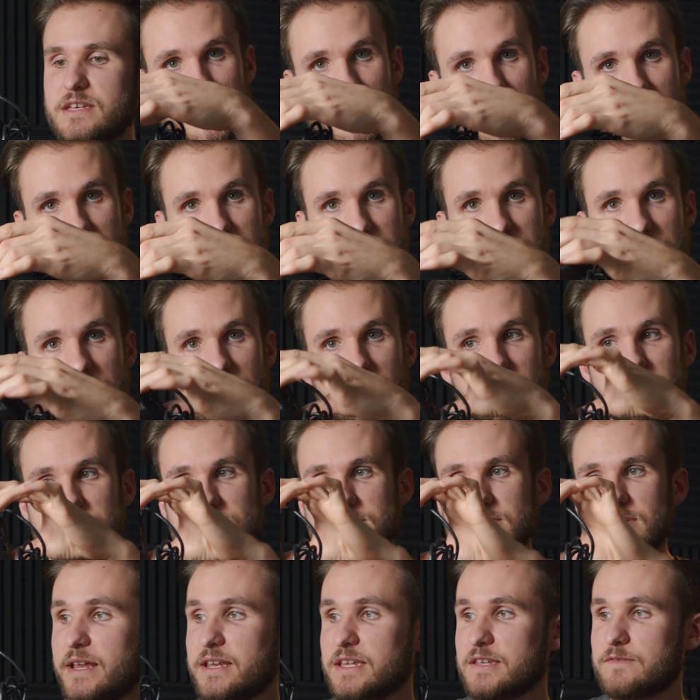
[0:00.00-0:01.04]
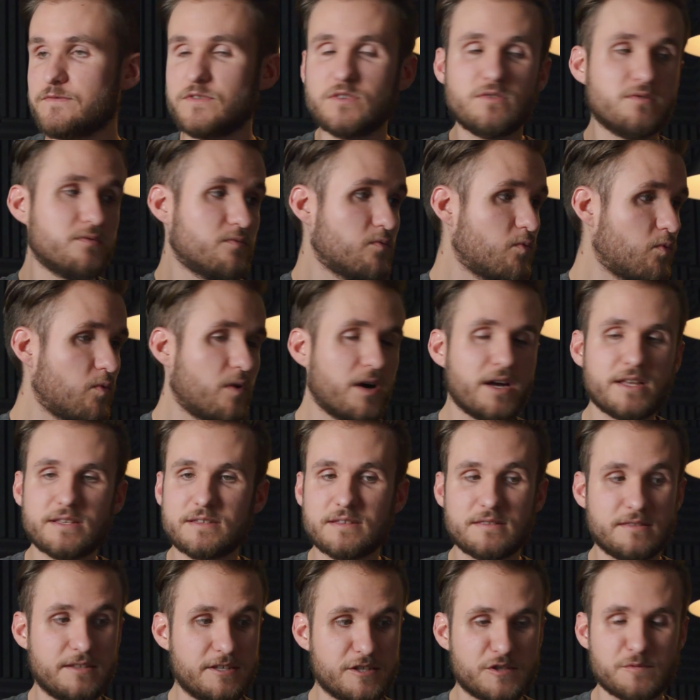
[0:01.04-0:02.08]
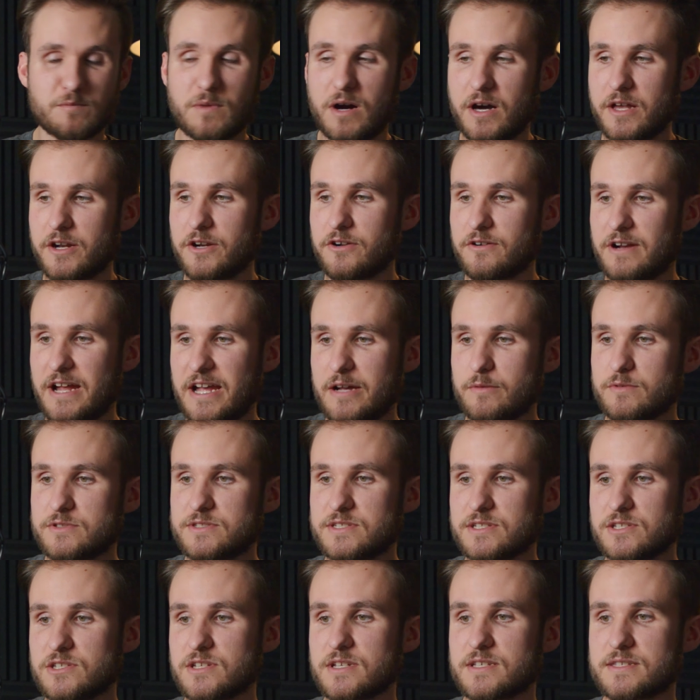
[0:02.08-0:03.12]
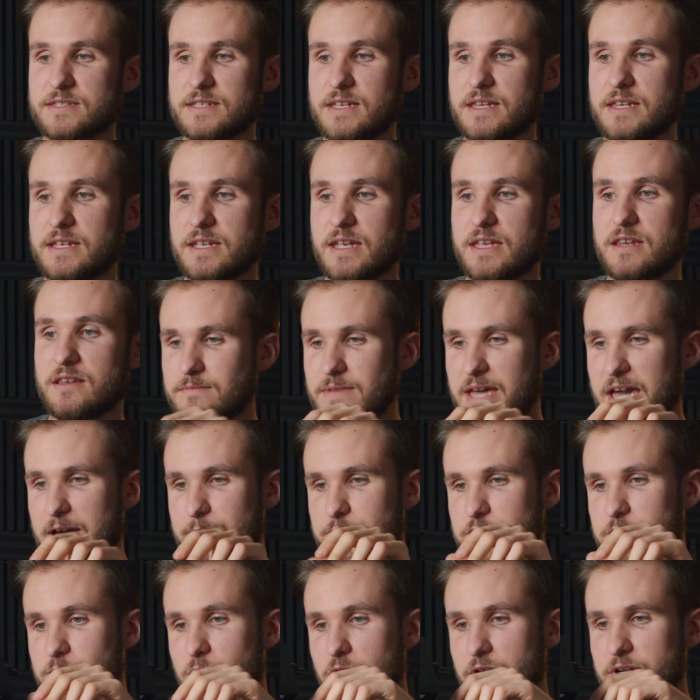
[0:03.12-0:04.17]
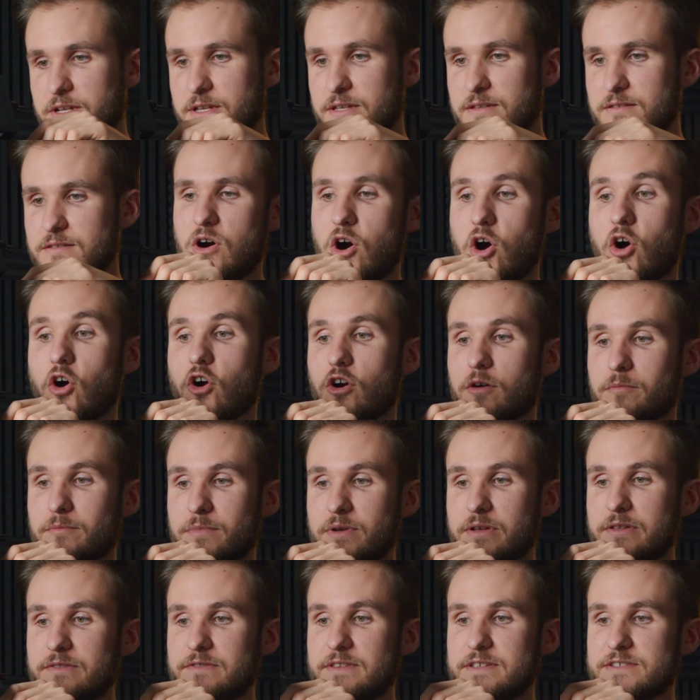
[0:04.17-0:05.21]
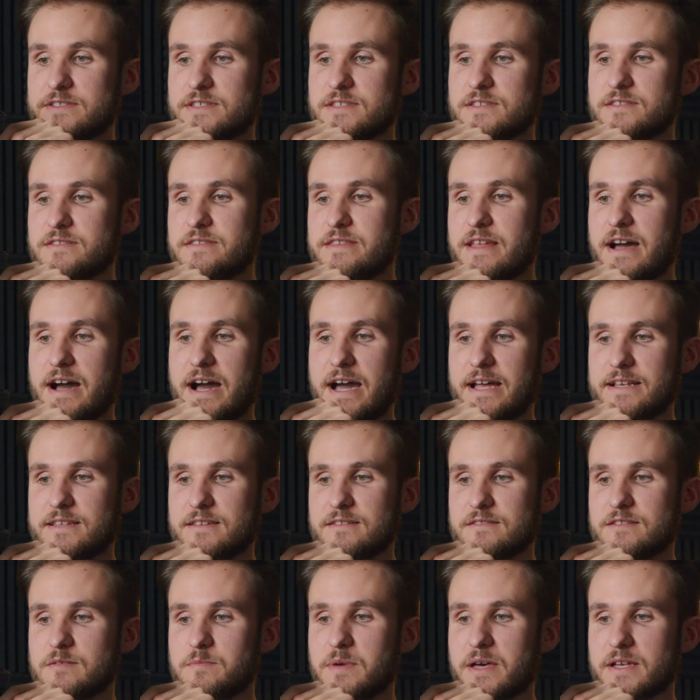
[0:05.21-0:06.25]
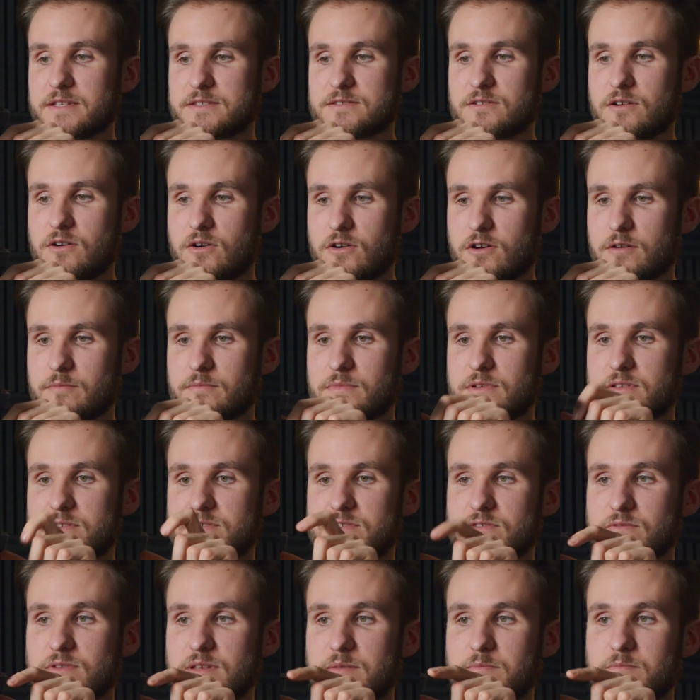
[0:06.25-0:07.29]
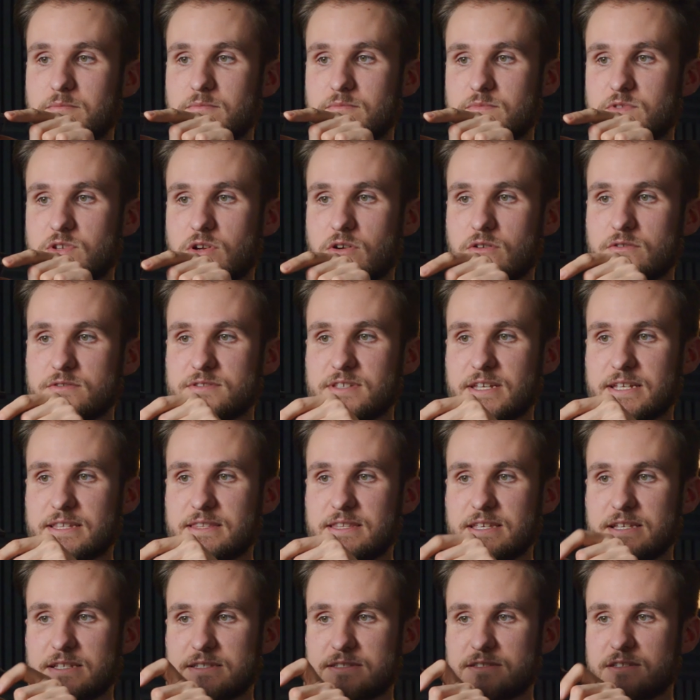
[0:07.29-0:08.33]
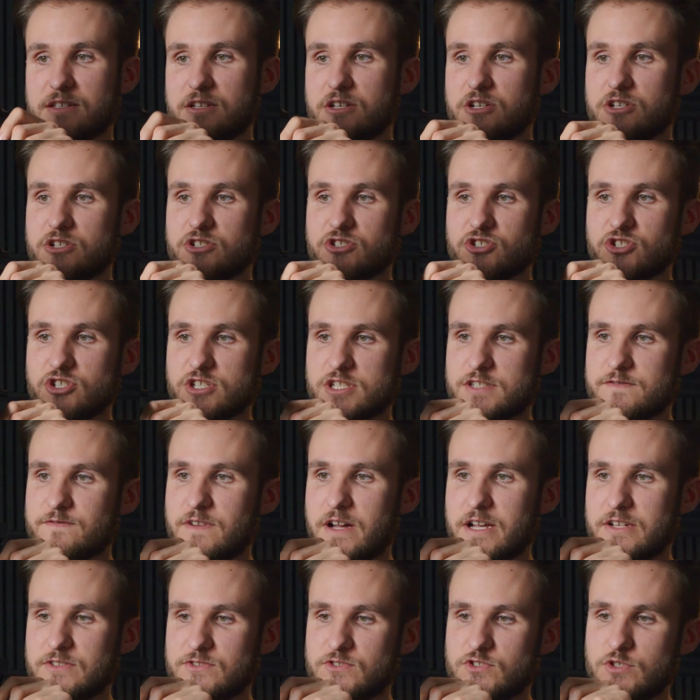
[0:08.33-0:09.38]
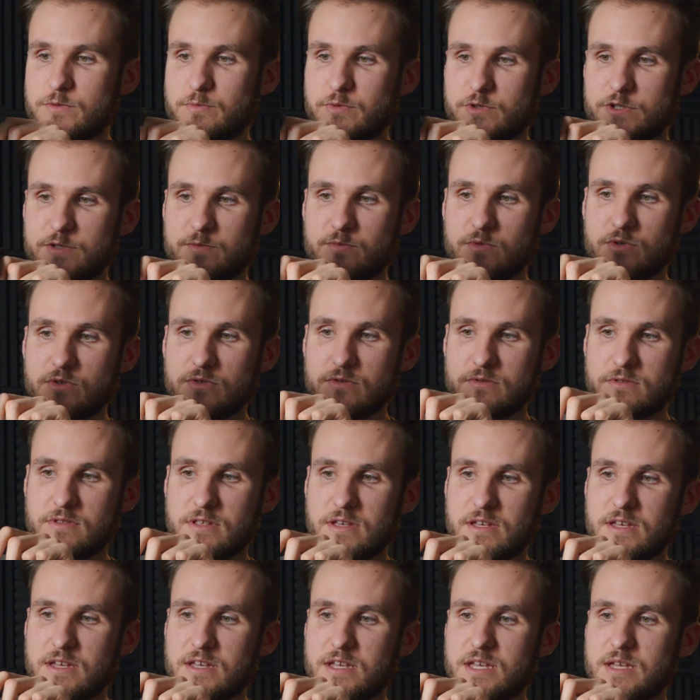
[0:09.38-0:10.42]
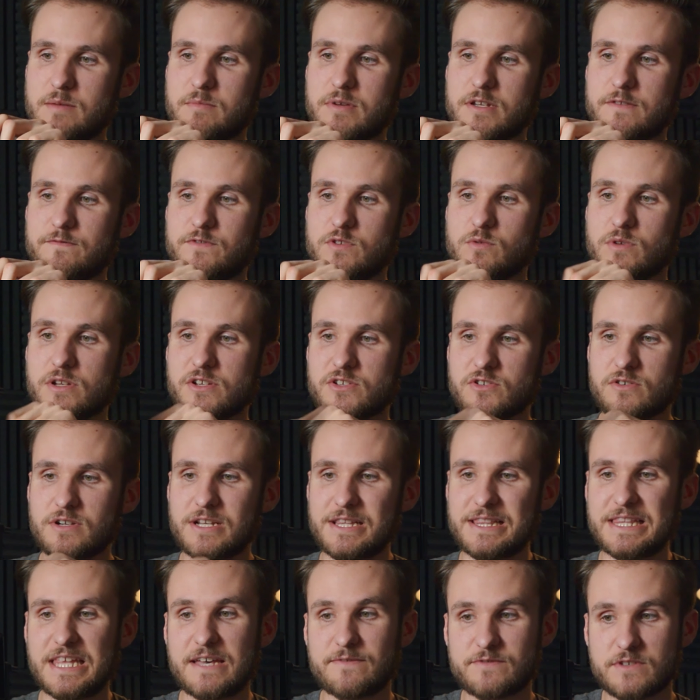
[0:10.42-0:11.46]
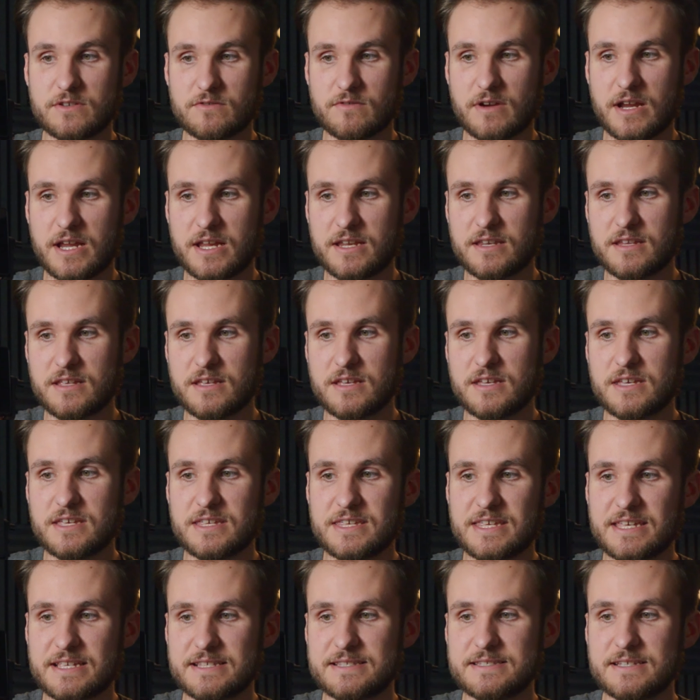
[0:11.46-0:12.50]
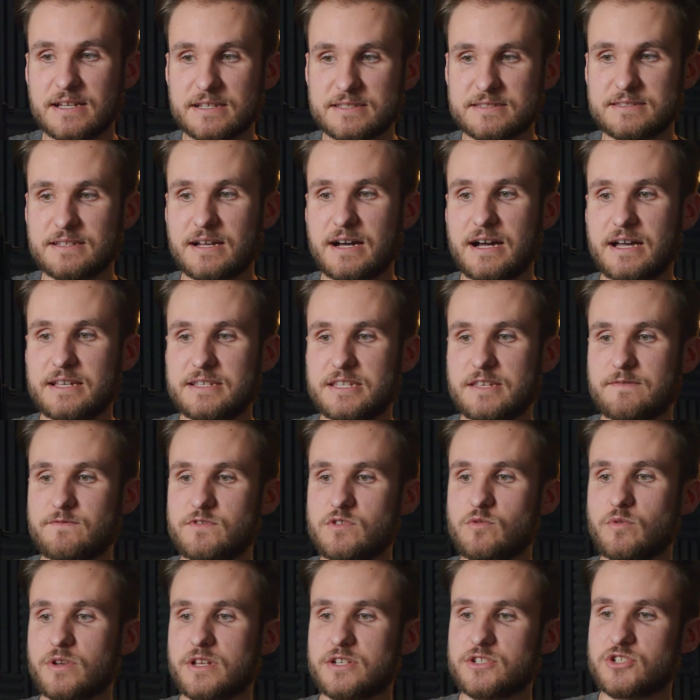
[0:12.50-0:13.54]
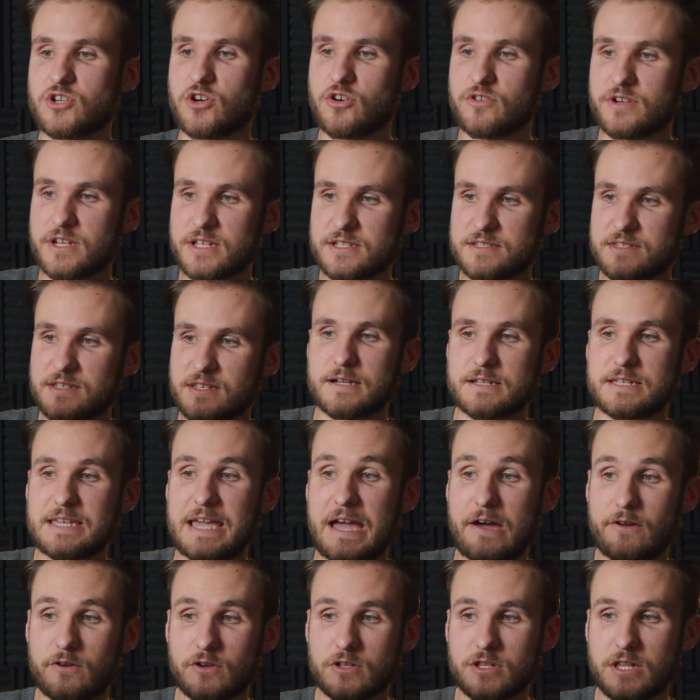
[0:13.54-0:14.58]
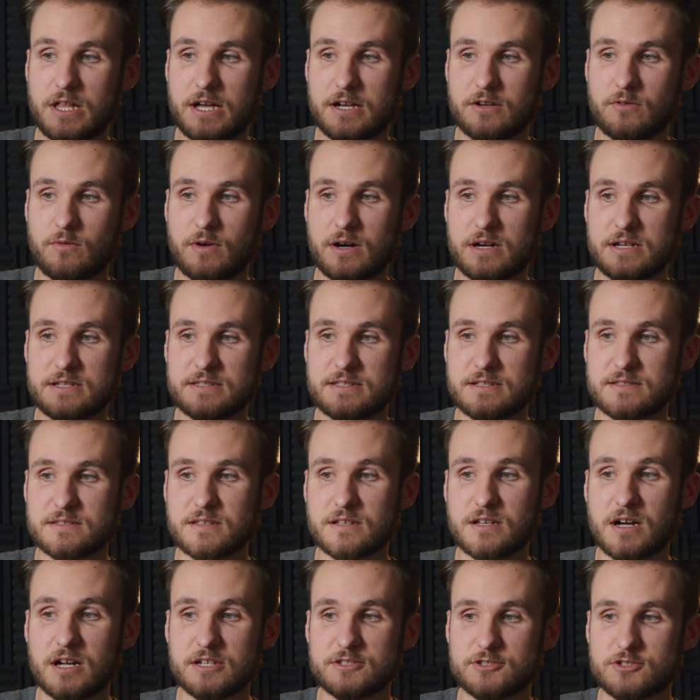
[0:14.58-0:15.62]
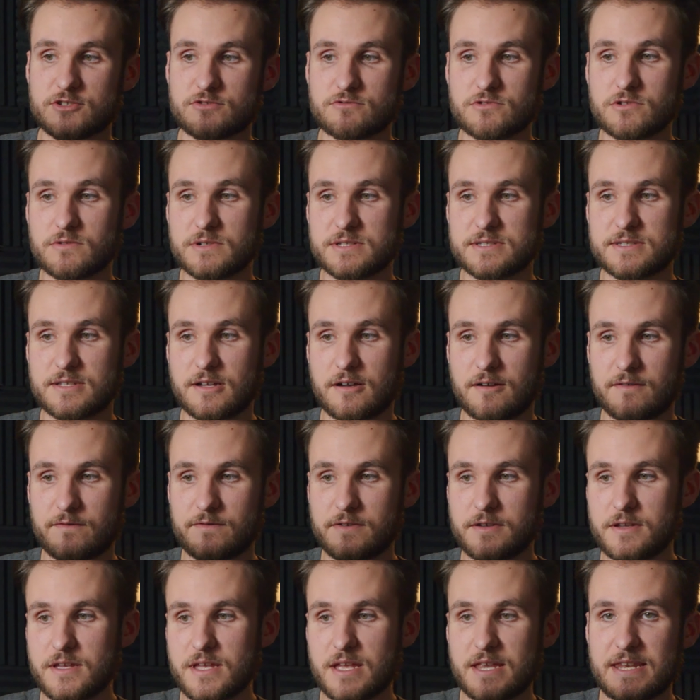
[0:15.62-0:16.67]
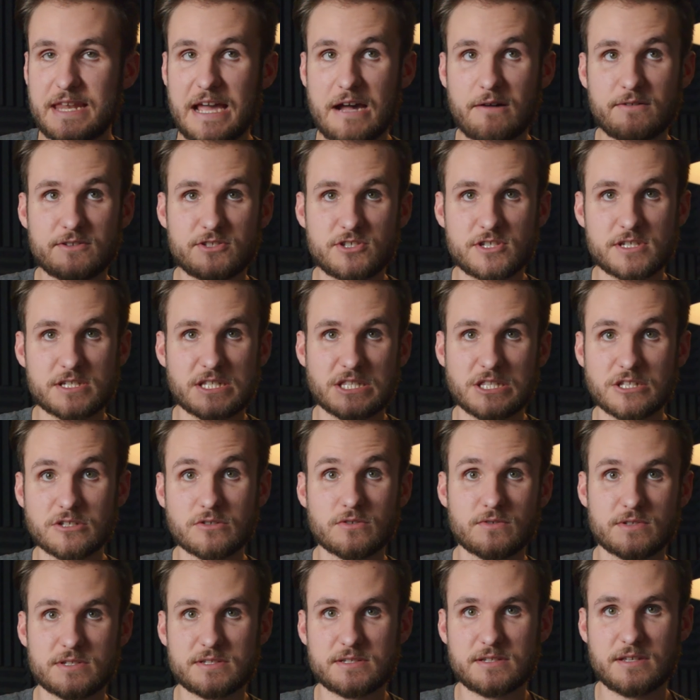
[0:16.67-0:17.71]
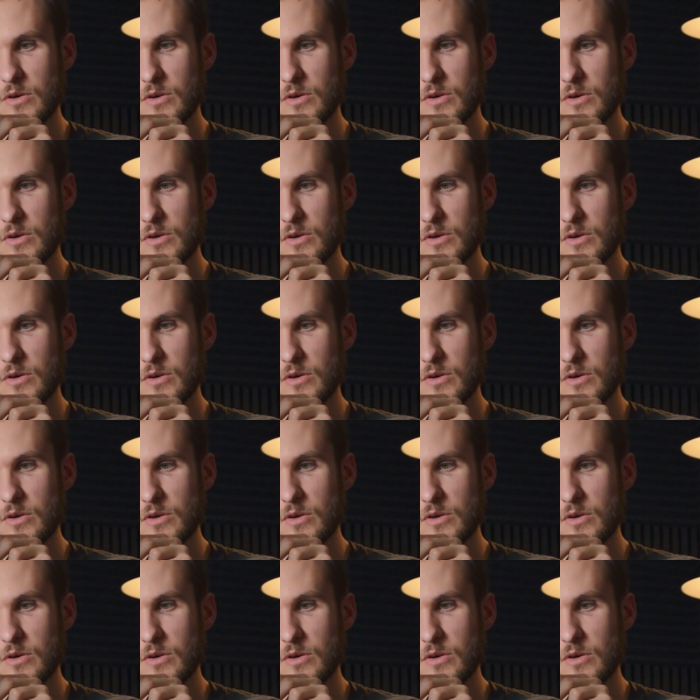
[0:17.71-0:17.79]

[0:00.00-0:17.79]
It tilts. If you want this monitor, I would suggest getting an aftermarket arm. This is not the best arm. So it turns like this just fine, super smooth, but if you want to turn it left and right, it does not. If you want to turn it counterclockwise, it's going to unscrew itself. Now it's just loose.